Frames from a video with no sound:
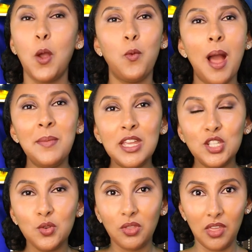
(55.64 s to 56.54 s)
What
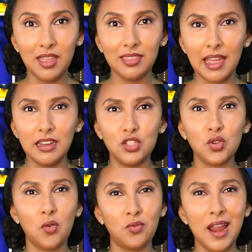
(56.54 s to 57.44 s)
makes you think that
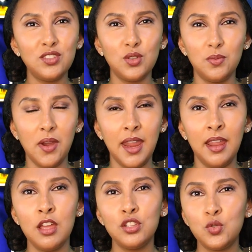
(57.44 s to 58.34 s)
it's alright to
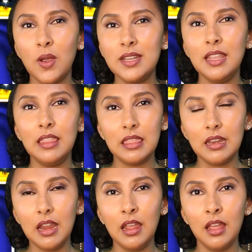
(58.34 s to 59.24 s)
bring
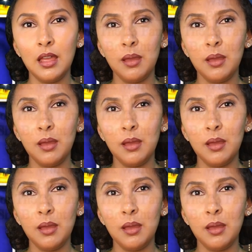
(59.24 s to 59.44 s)
23